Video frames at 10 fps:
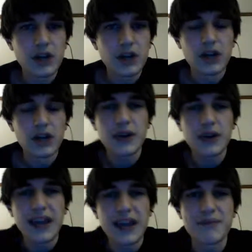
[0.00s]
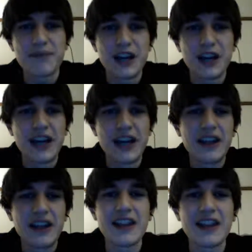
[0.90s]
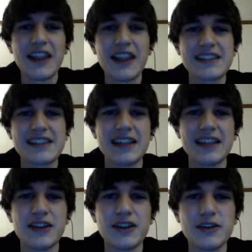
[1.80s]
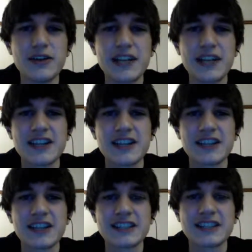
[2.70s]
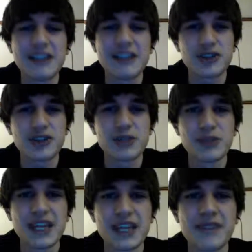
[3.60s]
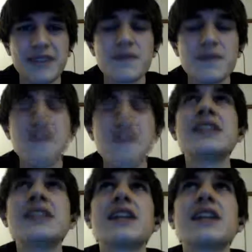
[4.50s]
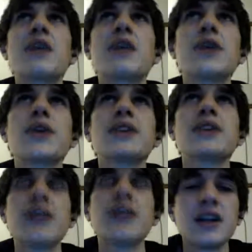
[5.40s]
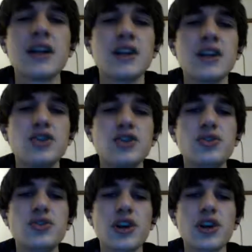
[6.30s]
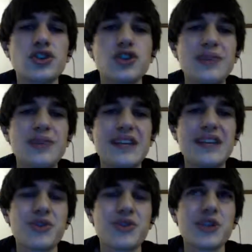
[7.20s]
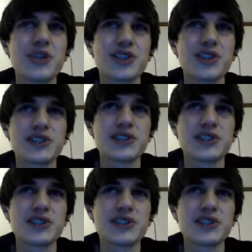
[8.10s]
Okay, yeah. Less than 2 seconds later, he says another stupid thing. He says, and I quote this, Jews are stupid, evil creatures.